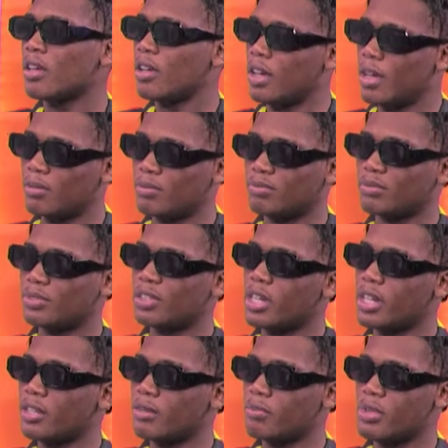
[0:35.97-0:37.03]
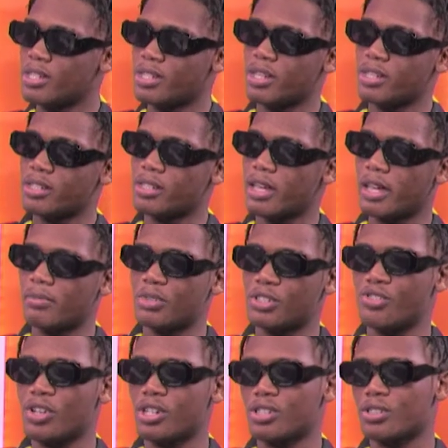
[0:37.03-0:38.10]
I'm studying business administration.